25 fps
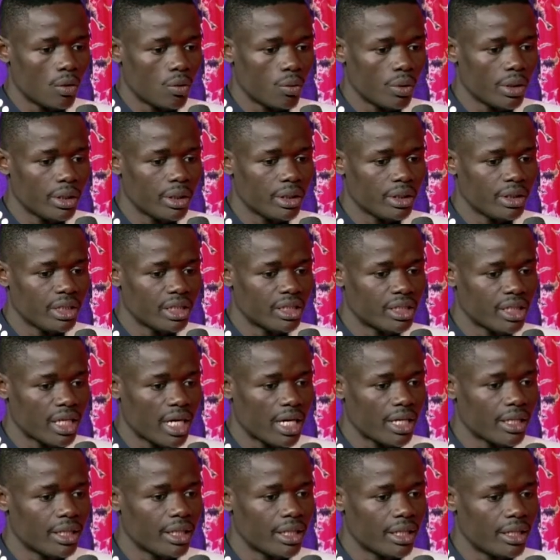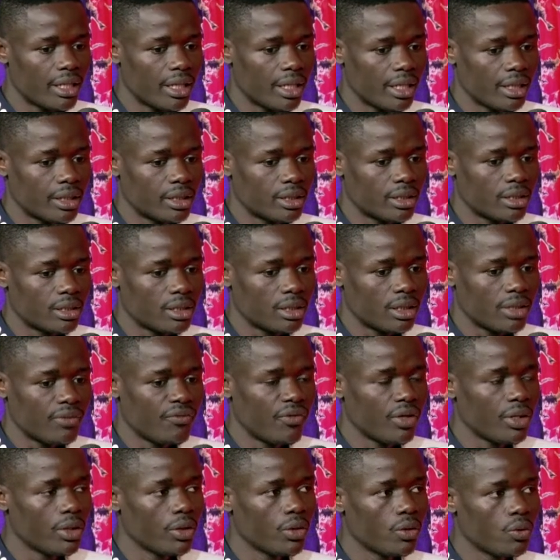we decided that
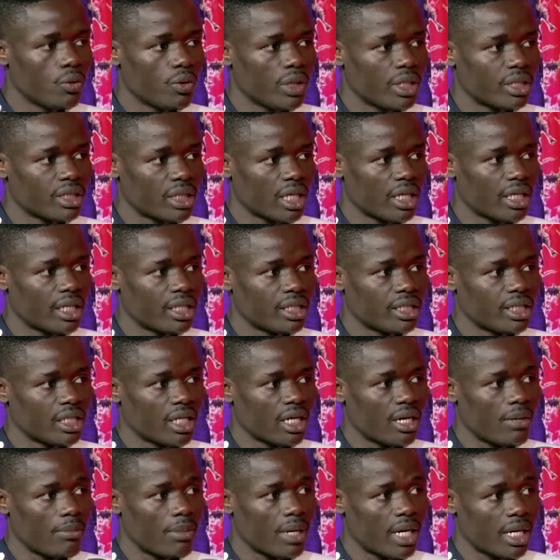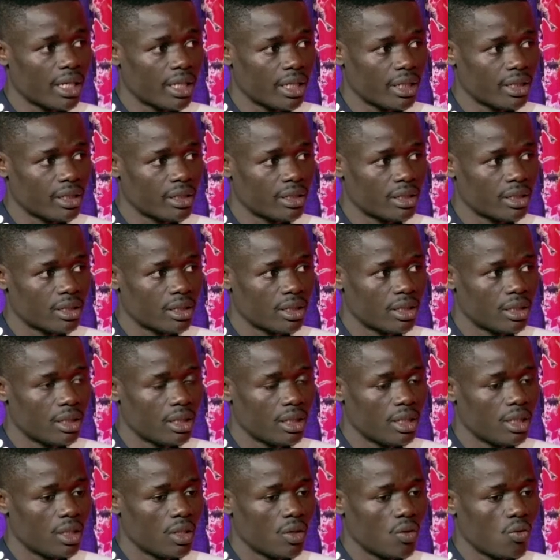even though we are targeting a market,
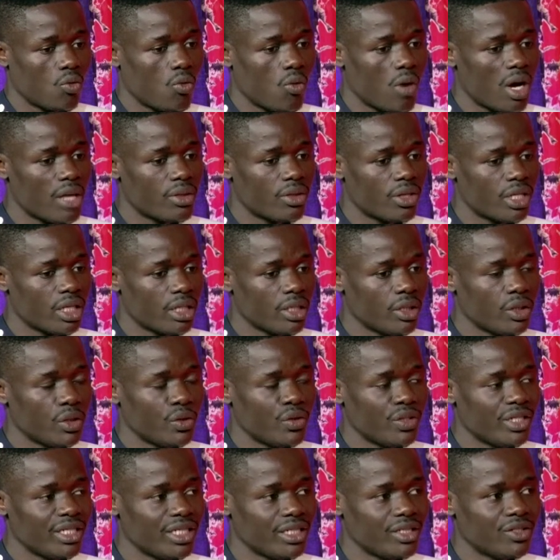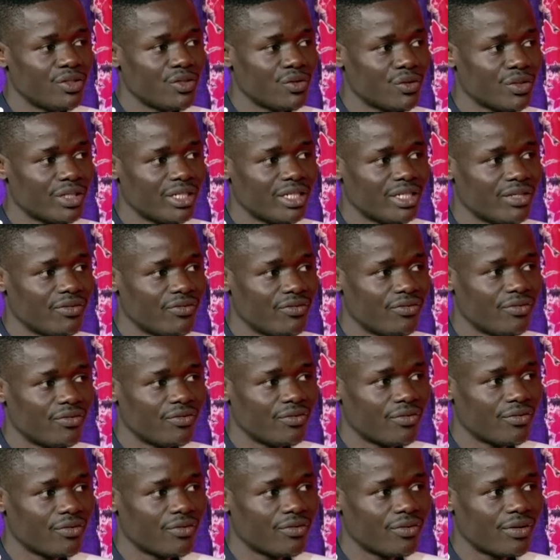one thing you need to
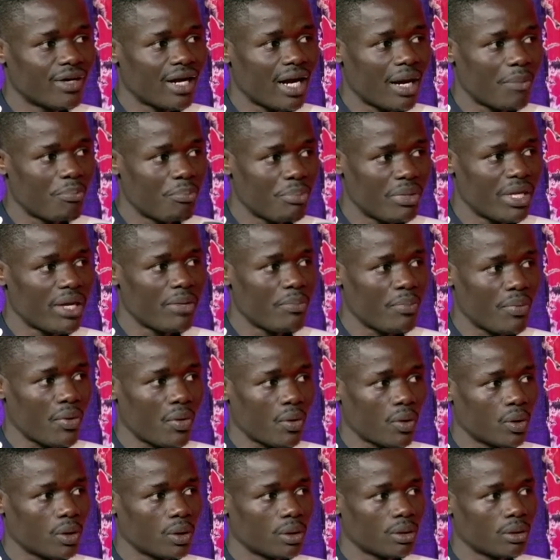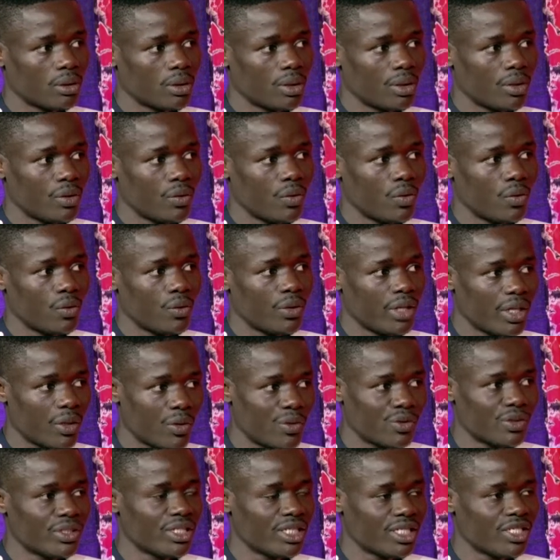give a people, or the
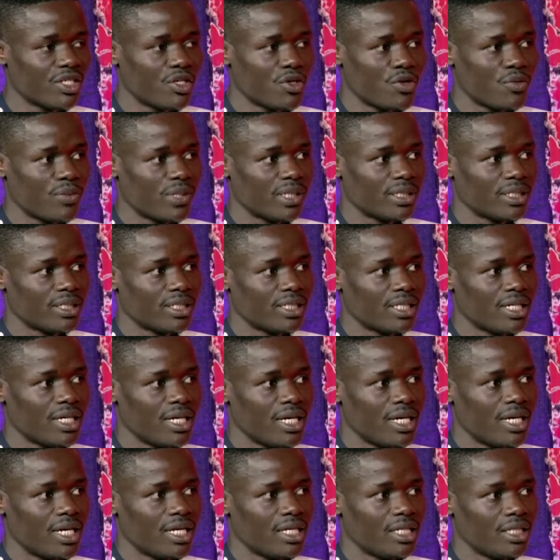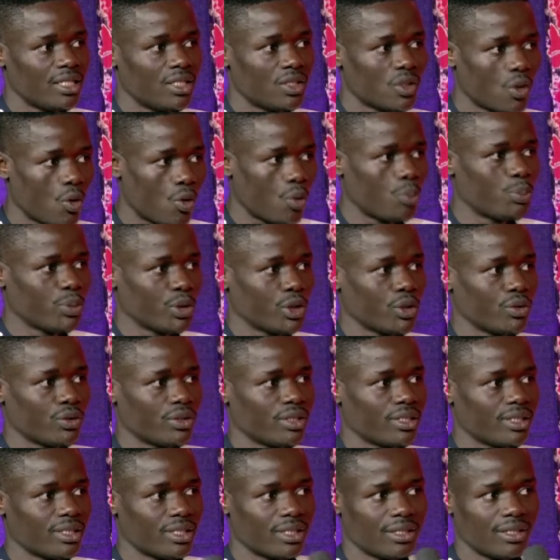consumers, is
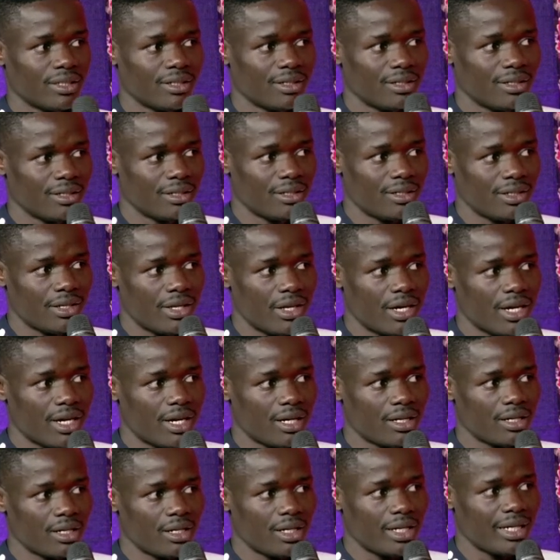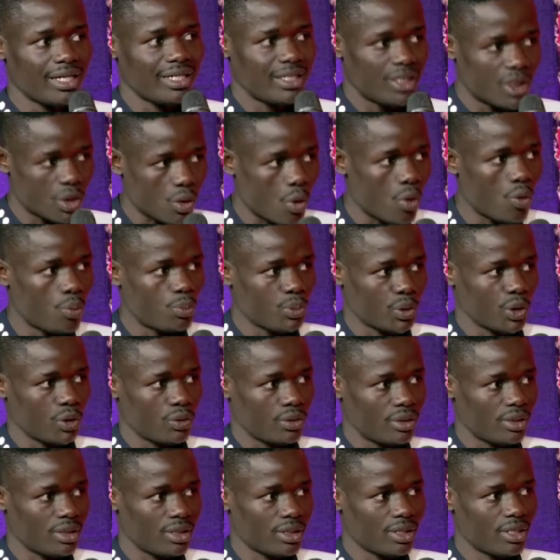options. Mm-hmm. Yeah, it's
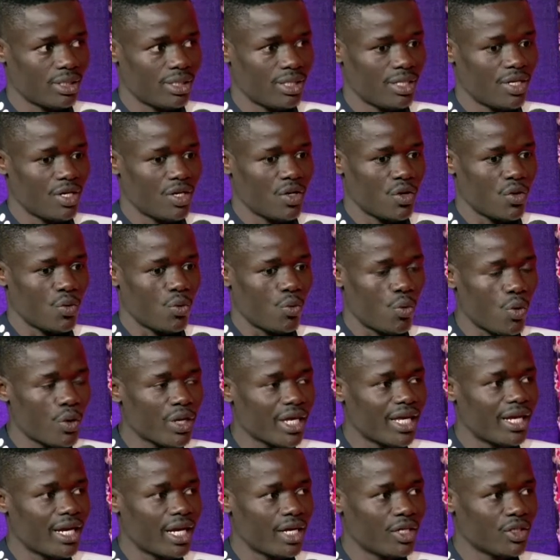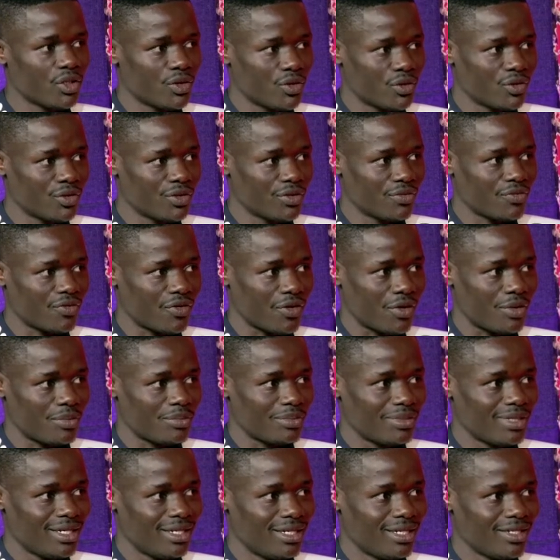options. Mm-hmm. What can I choose from?
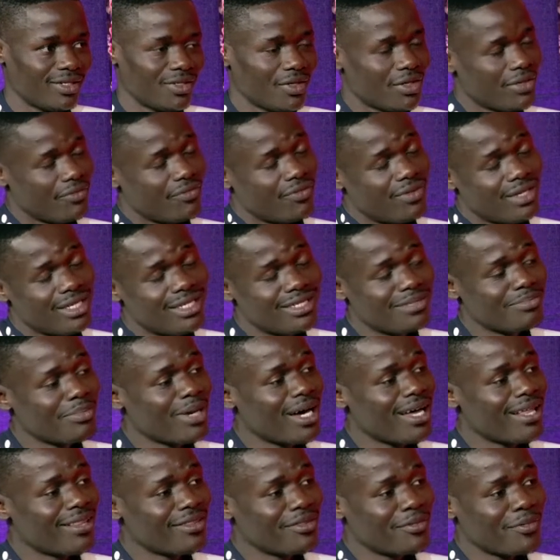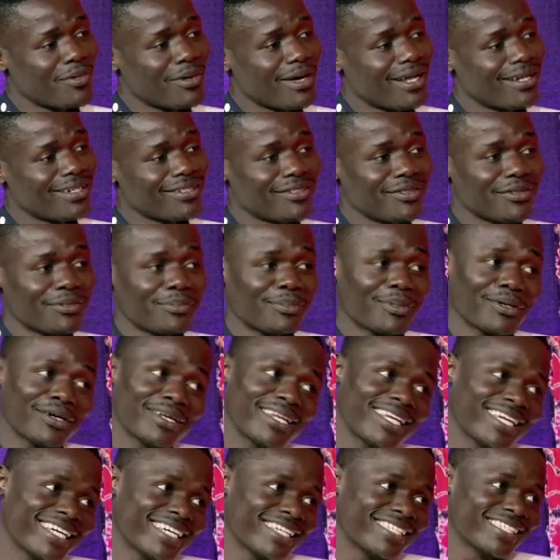So if this month, well, you're
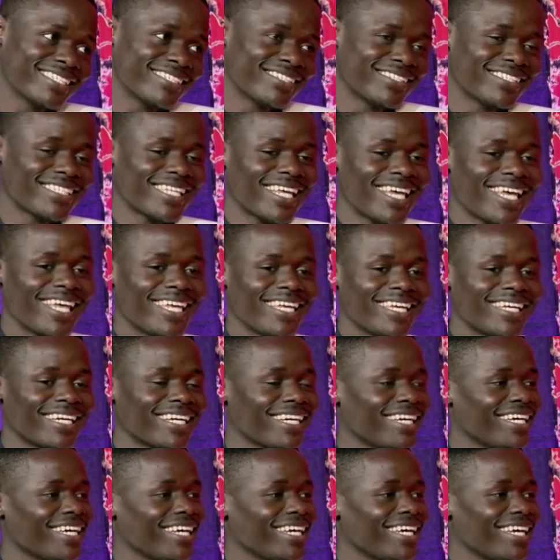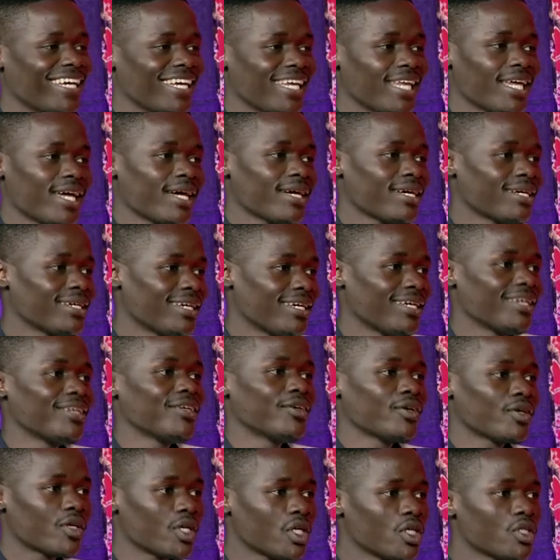boiling, as you're saying, mm-hmm. yeah,
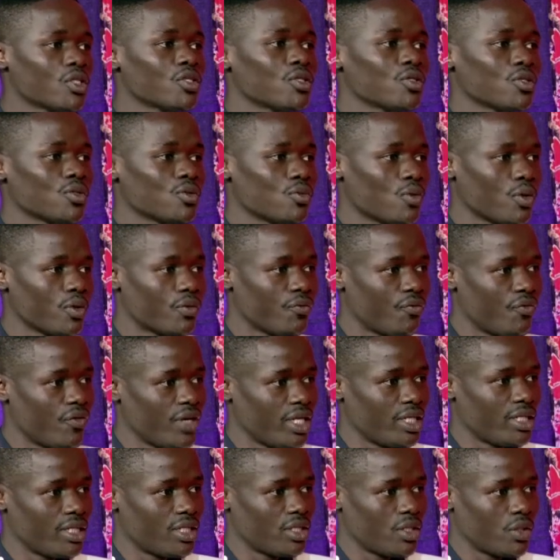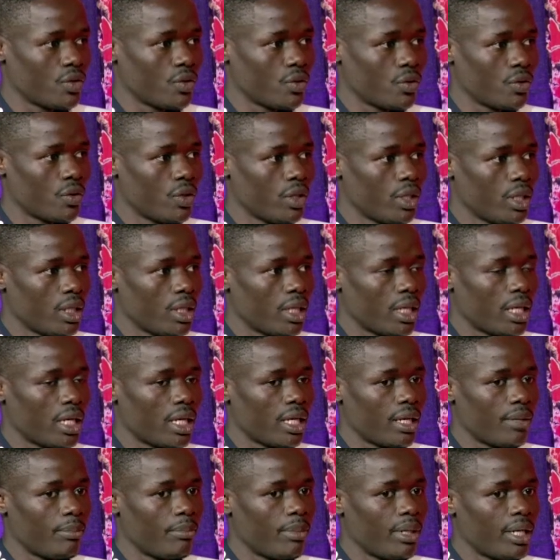you can choose what fits you. Mm-hmm. uh,
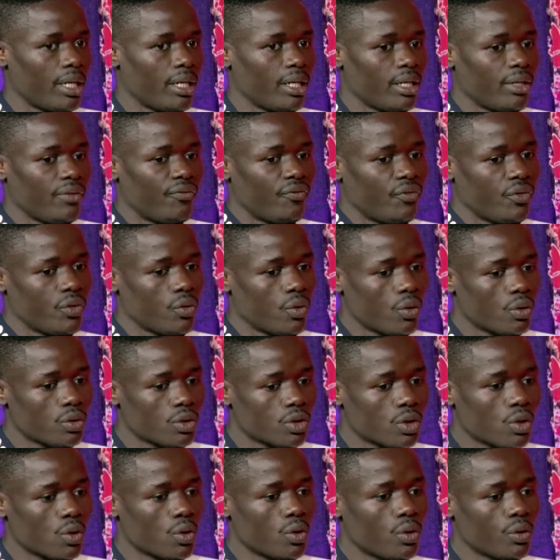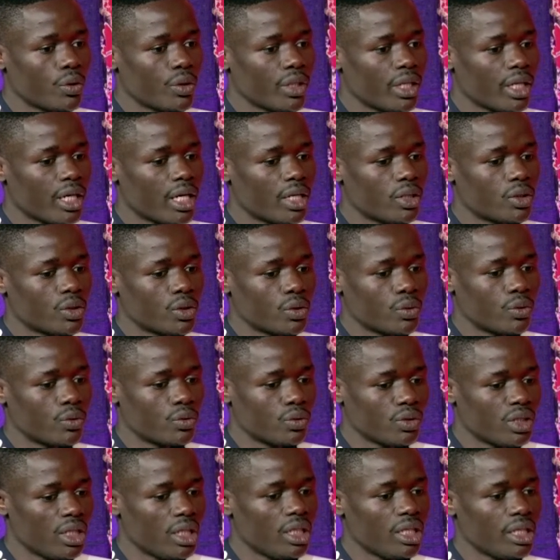but if you're also looking at to
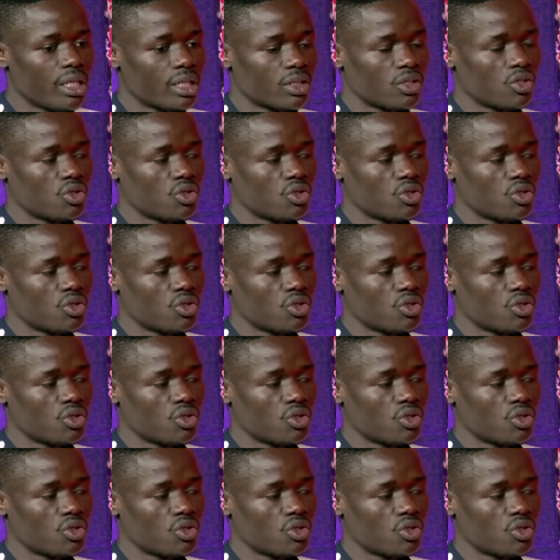really